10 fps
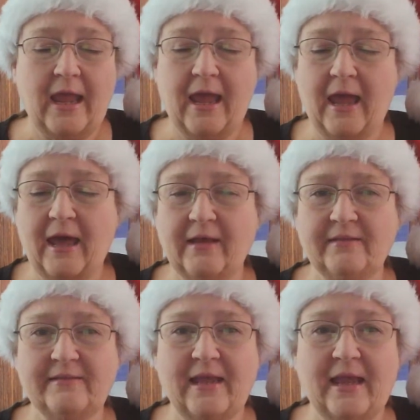
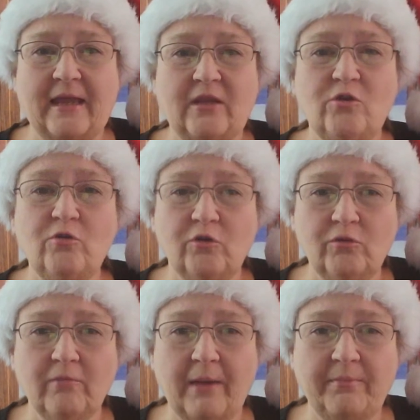as you
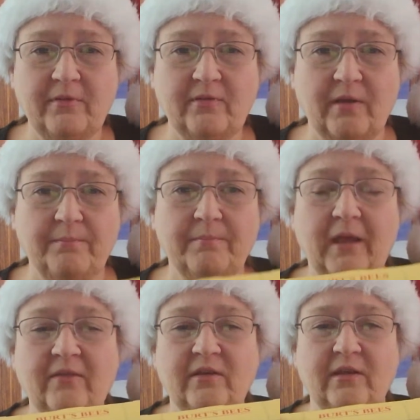could wrap this up
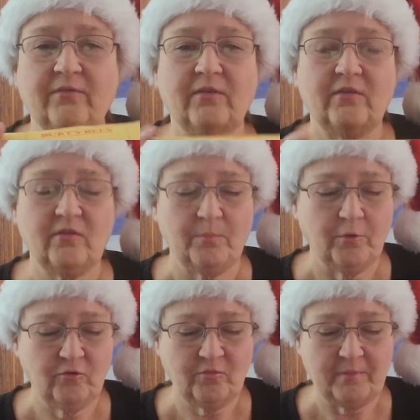as a gift. This is a
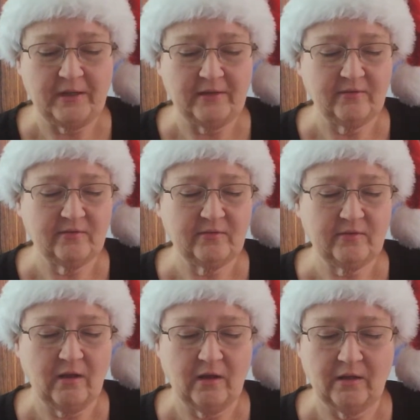Burt's
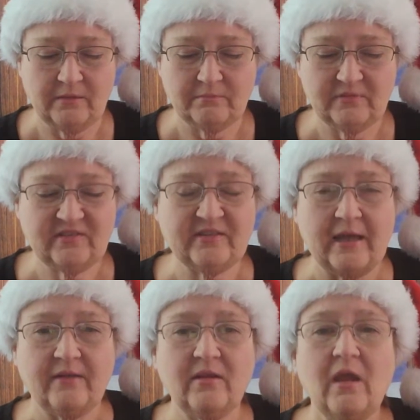Bees
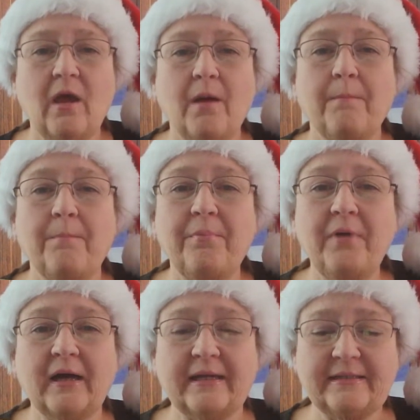set.
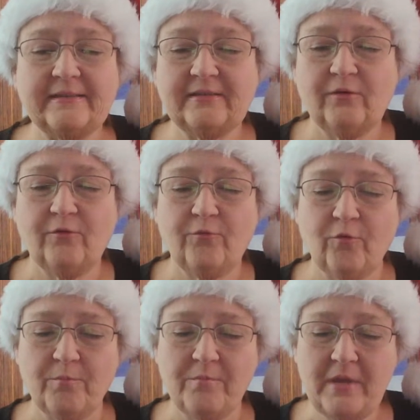But
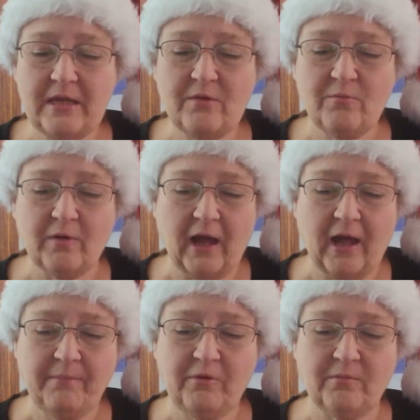for me, what
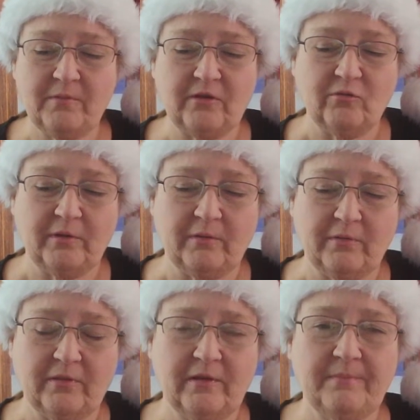I'm going to be doing
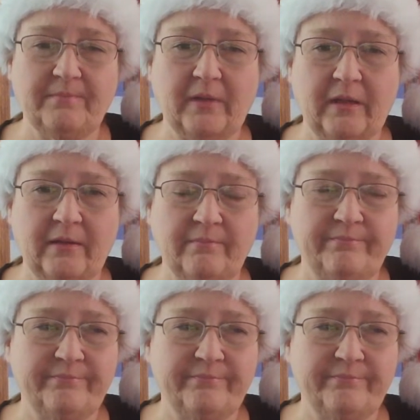with it, and